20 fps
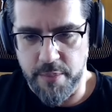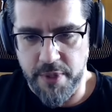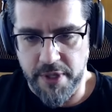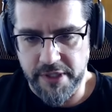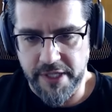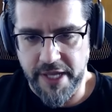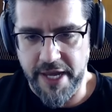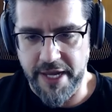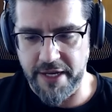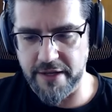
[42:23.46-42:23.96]

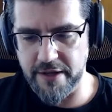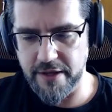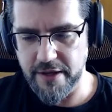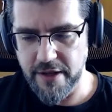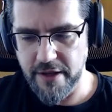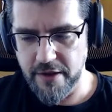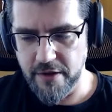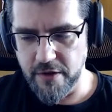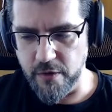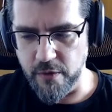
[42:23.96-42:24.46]
But like
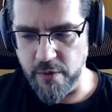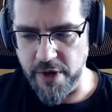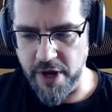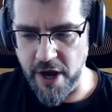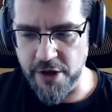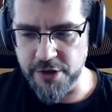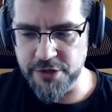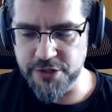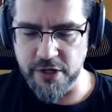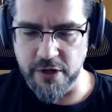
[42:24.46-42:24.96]
we
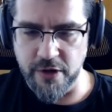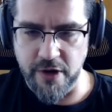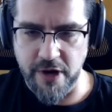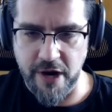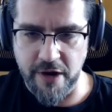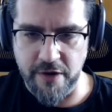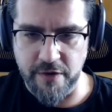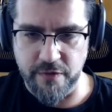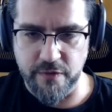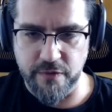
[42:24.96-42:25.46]
also
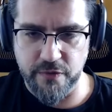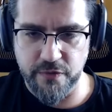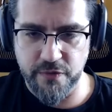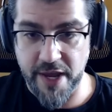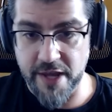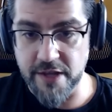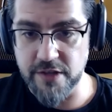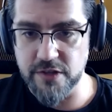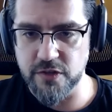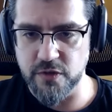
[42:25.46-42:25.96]
are
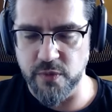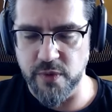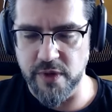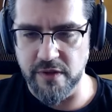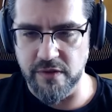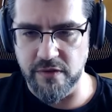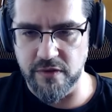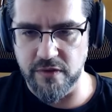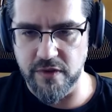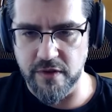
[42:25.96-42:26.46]
faced
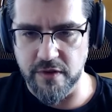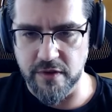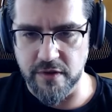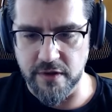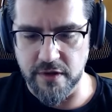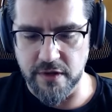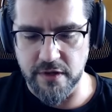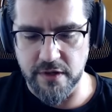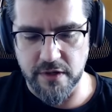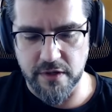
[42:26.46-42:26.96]
with
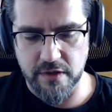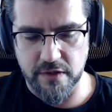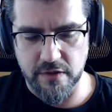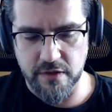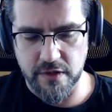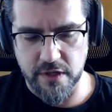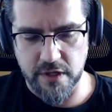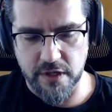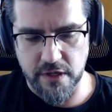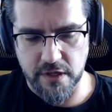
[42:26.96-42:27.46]
the
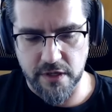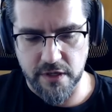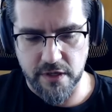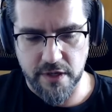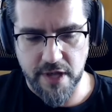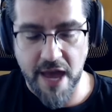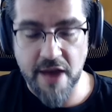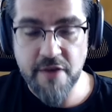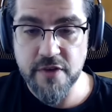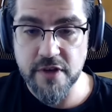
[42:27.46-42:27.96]
the
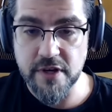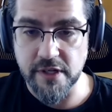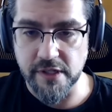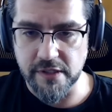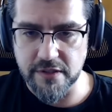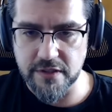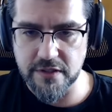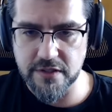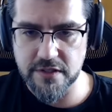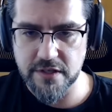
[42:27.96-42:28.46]

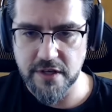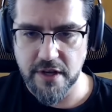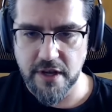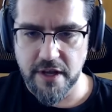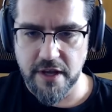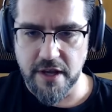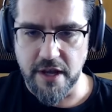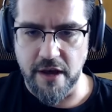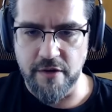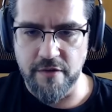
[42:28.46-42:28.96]
evidence
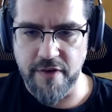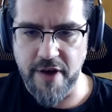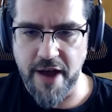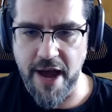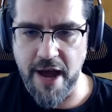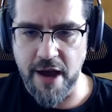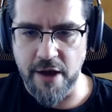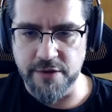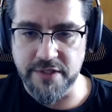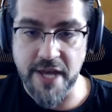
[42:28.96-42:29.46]
of
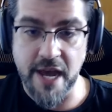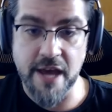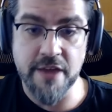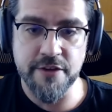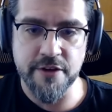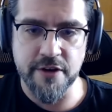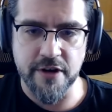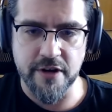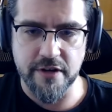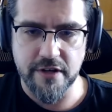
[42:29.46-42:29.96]
how
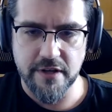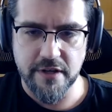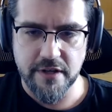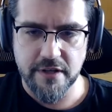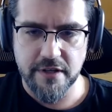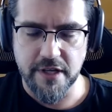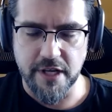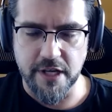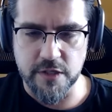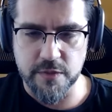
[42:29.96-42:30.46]
Tether
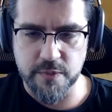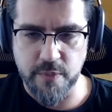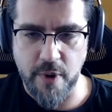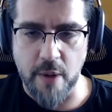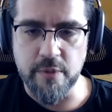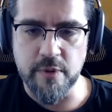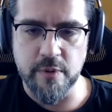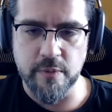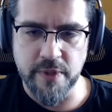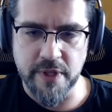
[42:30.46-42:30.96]
is
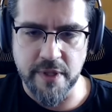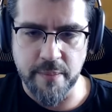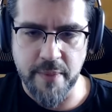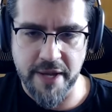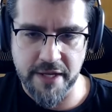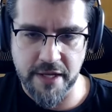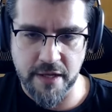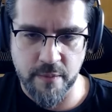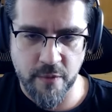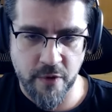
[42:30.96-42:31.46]
probably
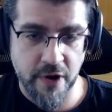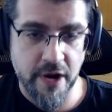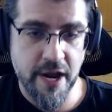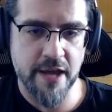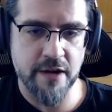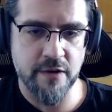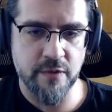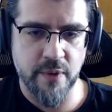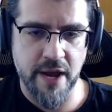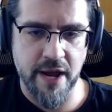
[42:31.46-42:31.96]
making more
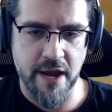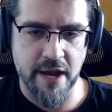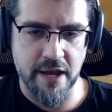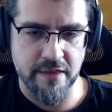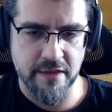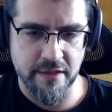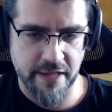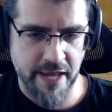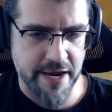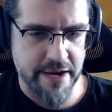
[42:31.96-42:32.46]

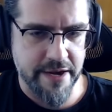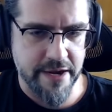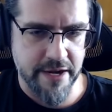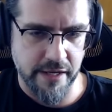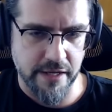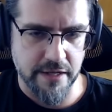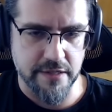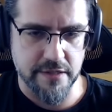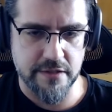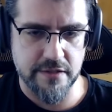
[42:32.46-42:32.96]
headway than
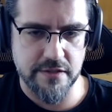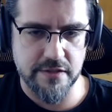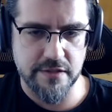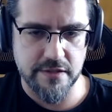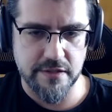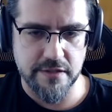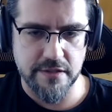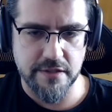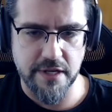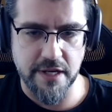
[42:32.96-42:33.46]
Lightning
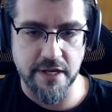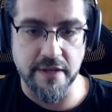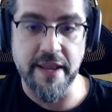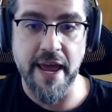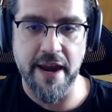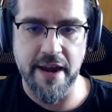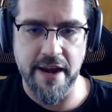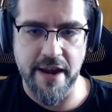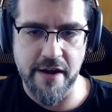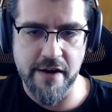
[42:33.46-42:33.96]
is in
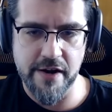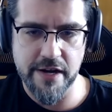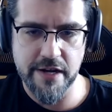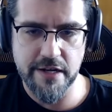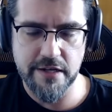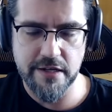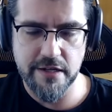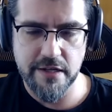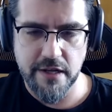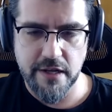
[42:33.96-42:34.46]
that
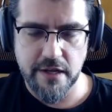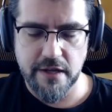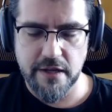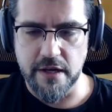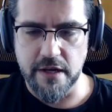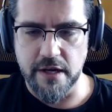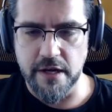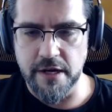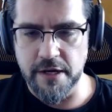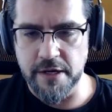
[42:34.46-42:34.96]
area.
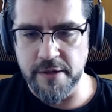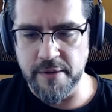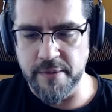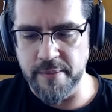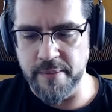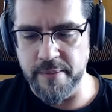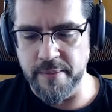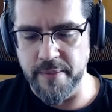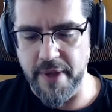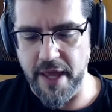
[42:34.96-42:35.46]

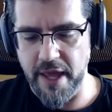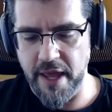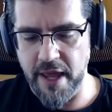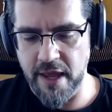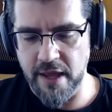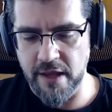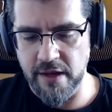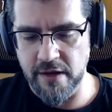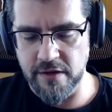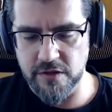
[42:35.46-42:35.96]
Um,
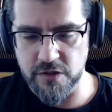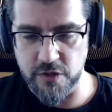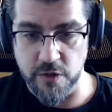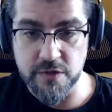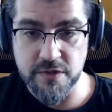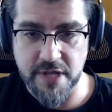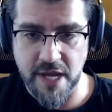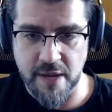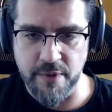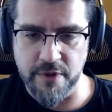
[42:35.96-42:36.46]
and so
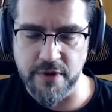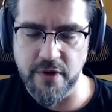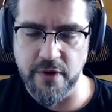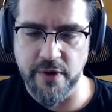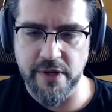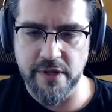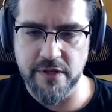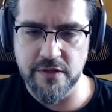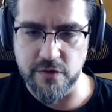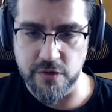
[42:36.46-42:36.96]

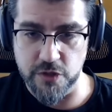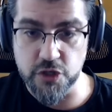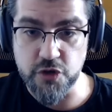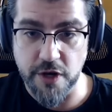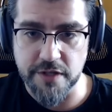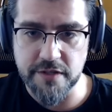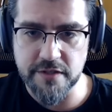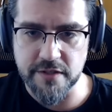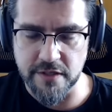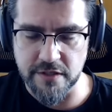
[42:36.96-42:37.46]
stablecoins or
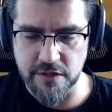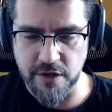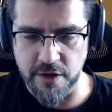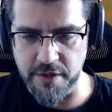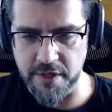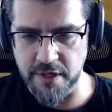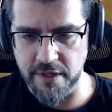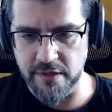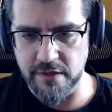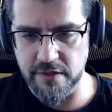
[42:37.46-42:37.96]
trusted
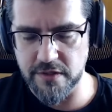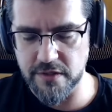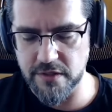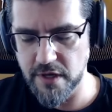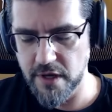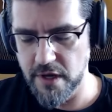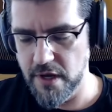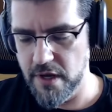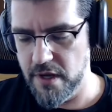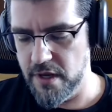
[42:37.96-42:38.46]

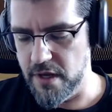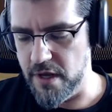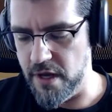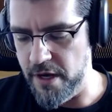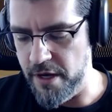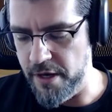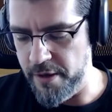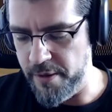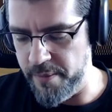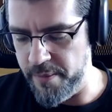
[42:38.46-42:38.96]
tokens.
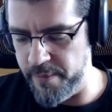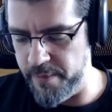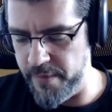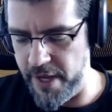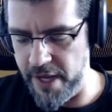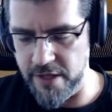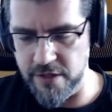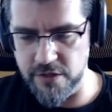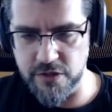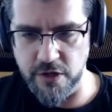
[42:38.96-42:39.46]

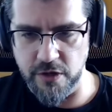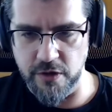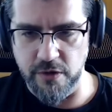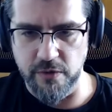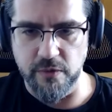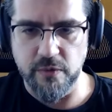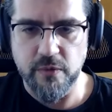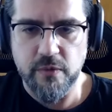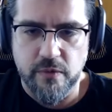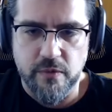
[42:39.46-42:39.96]
Um, and
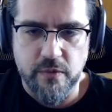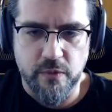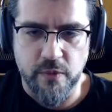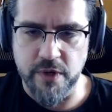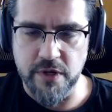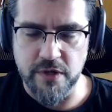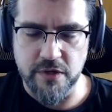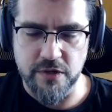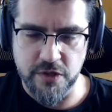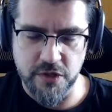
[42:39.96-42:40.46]
so
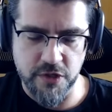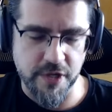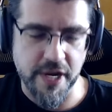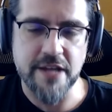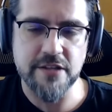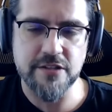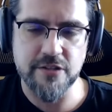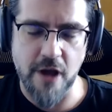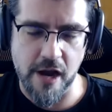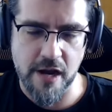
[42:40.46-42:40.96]
when do you
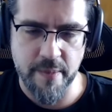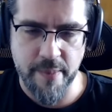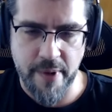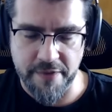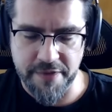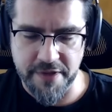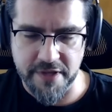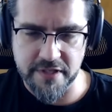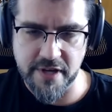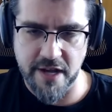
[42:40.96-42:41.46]
guys talk
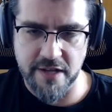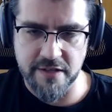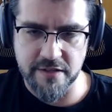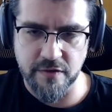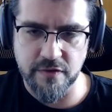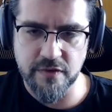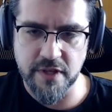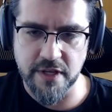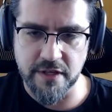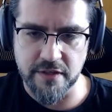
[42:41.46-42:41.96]
about these
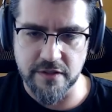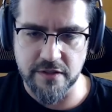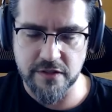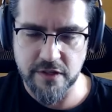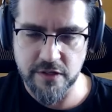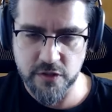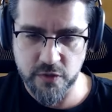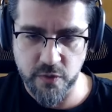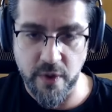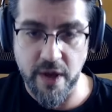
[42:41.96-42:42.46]
kinds of
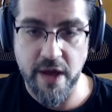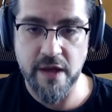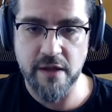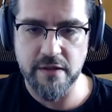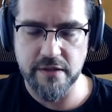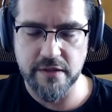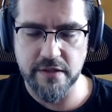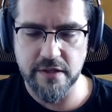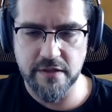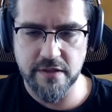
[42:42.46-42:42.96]
things as
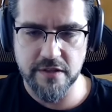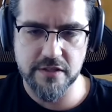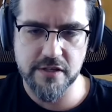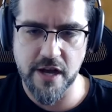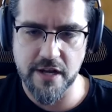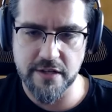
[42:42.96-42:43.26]
well in this